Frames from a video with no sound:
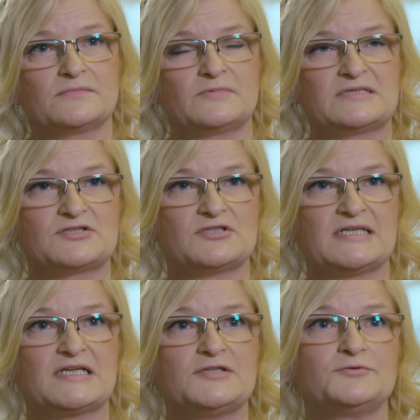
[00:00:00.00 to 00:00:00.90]
which
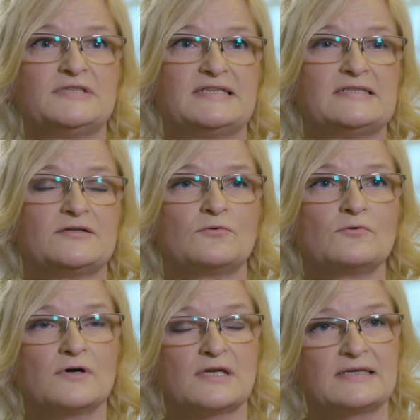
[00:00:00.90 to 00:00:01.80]
included
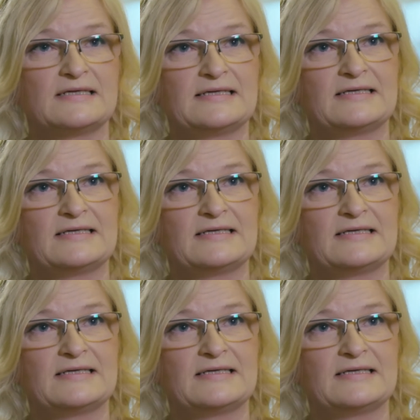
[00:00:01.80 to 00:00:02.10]
all